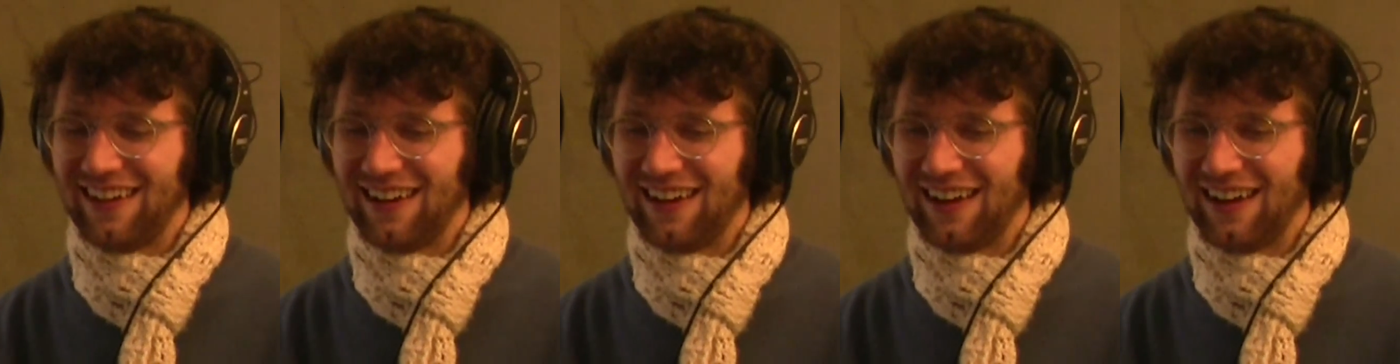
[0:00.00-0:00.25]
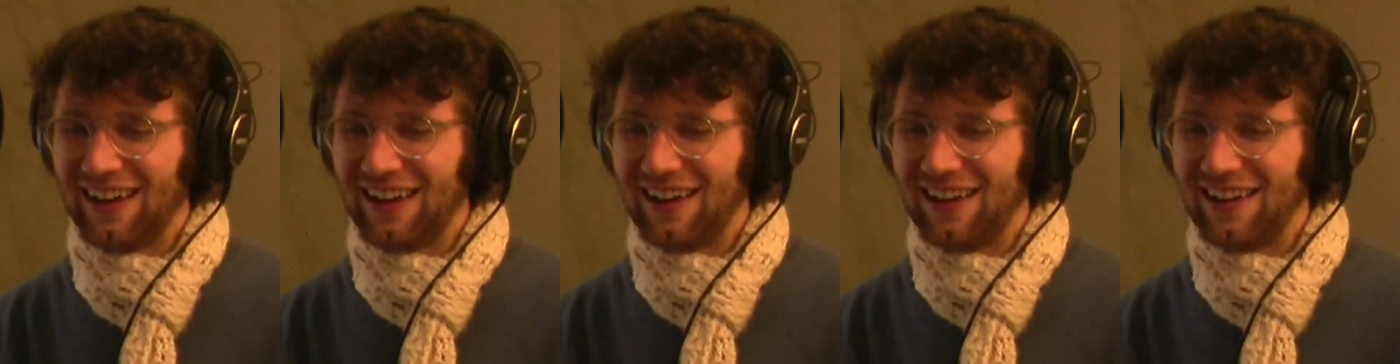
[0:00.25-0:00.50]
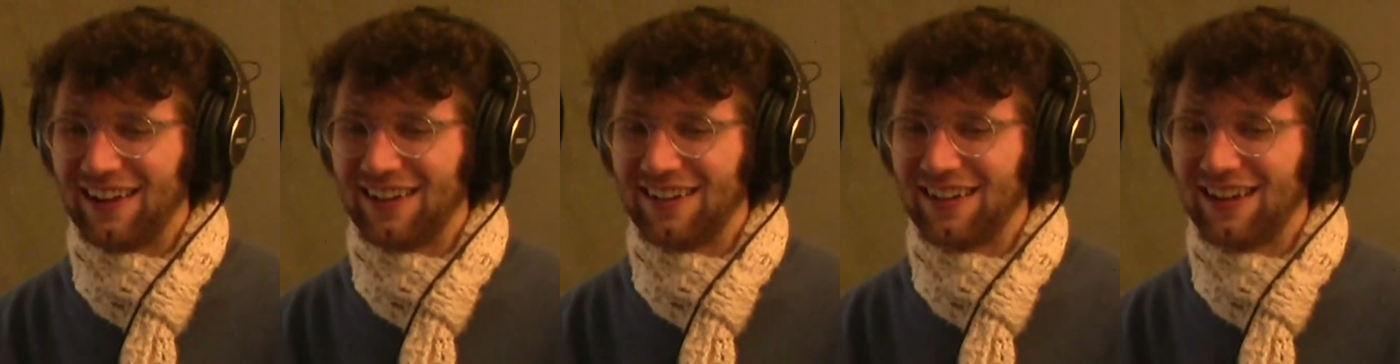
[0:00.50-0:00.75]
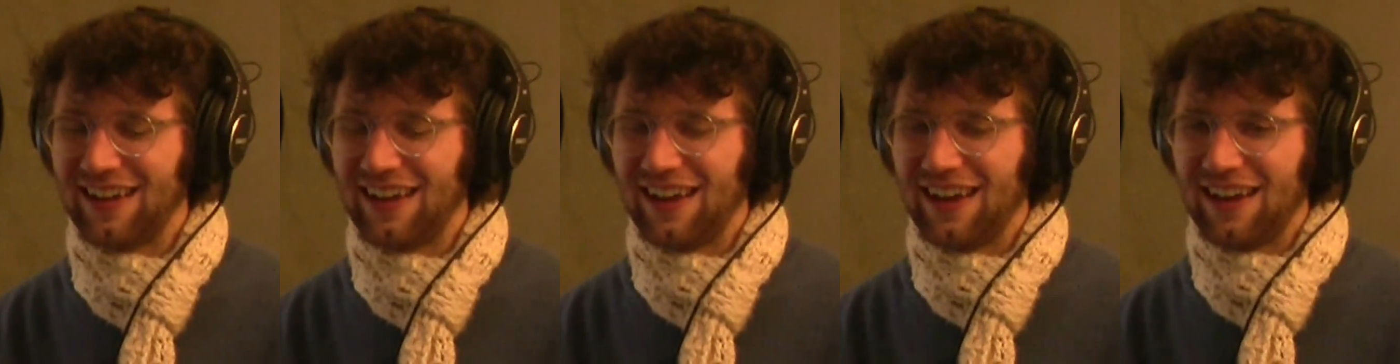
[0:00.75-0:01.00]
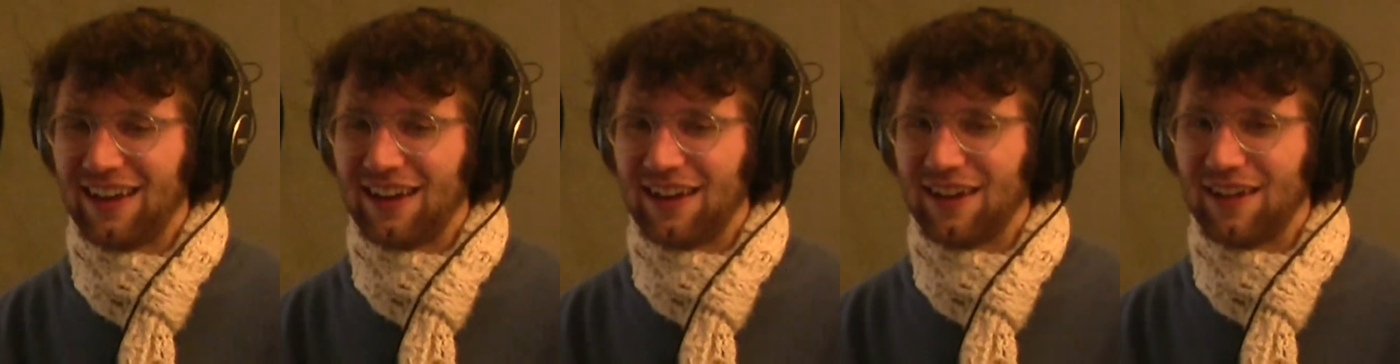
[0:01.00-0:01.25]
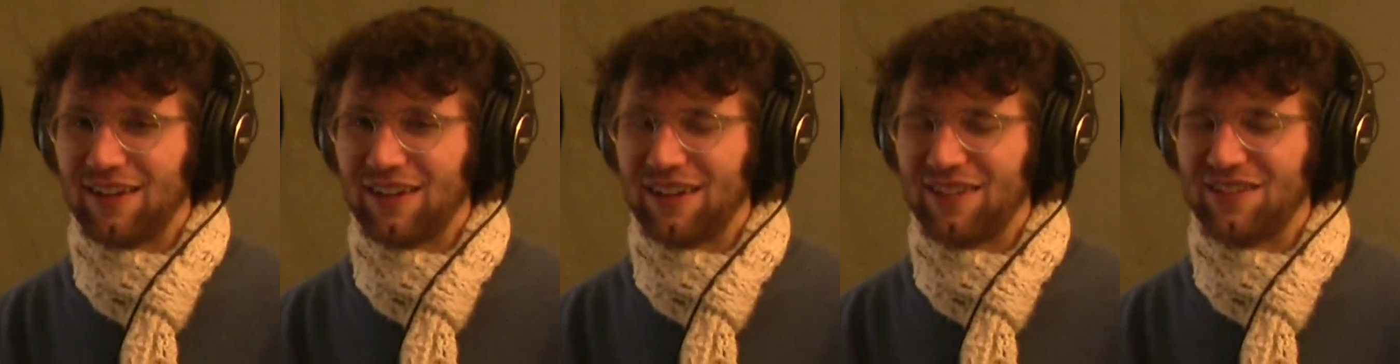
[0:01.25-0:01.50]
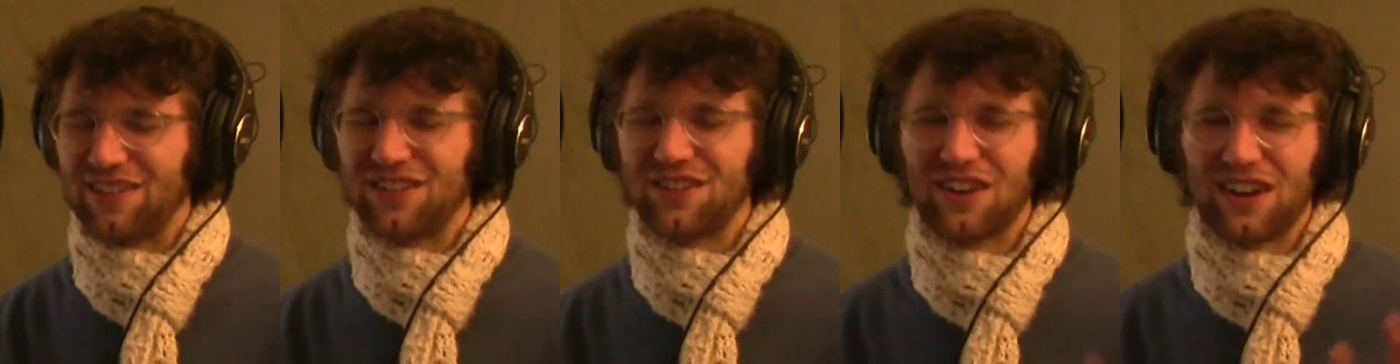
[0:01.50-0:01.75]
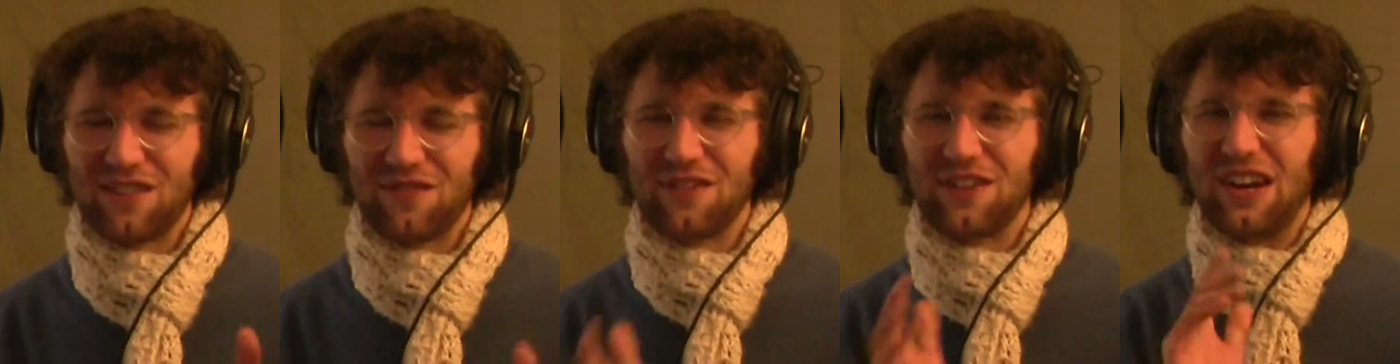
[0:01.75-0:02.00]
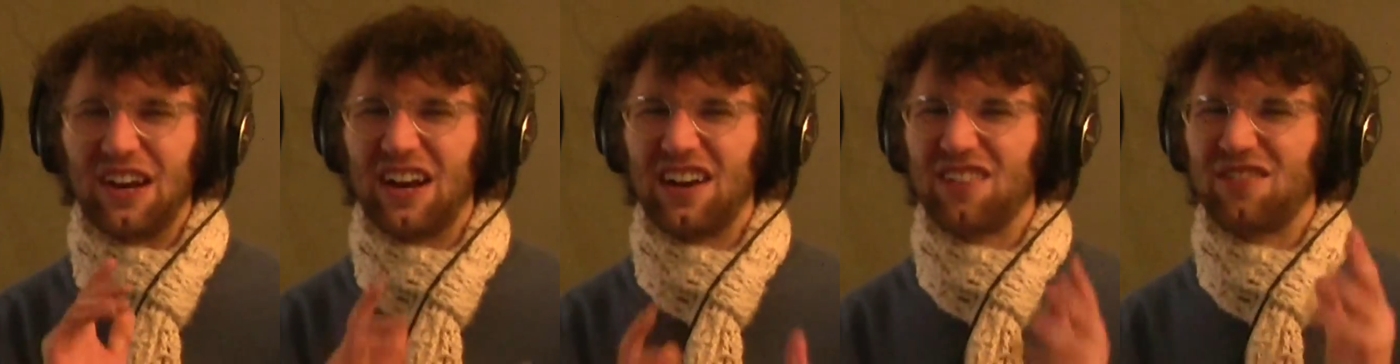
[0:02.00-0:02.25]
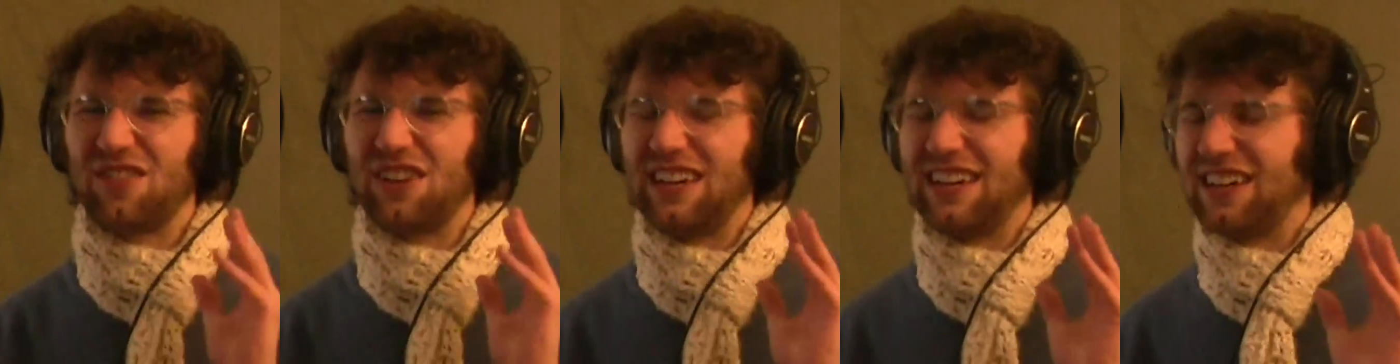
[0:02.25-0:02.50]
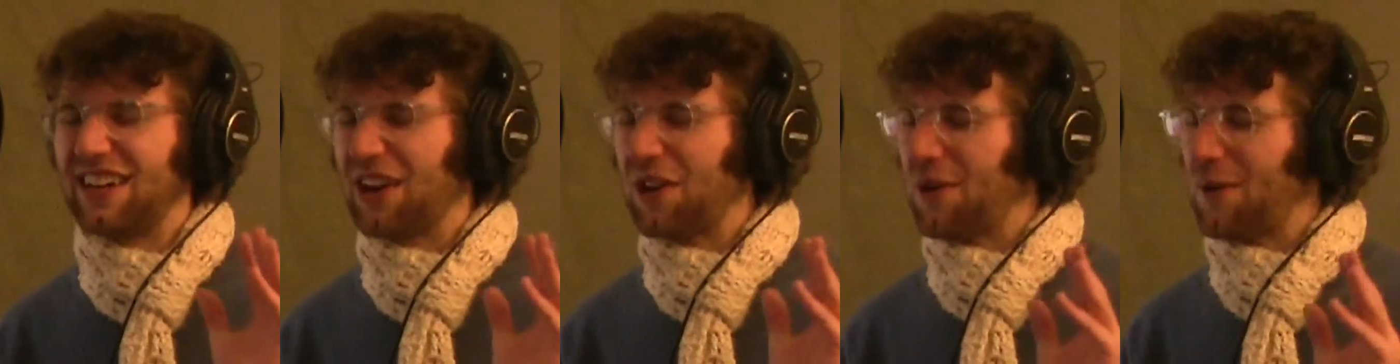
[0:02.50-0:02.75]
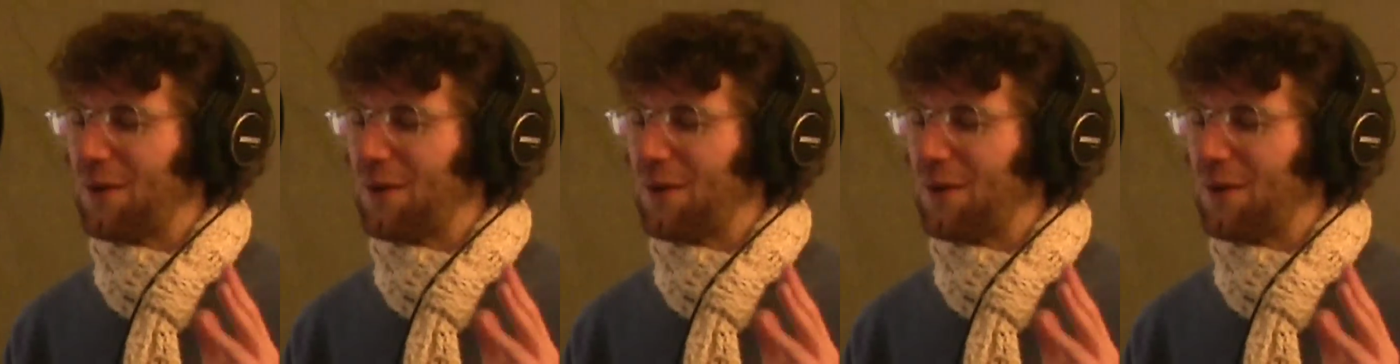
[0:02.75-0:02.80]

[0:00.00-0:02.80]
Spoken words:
I'm just trying to figure out if we need to go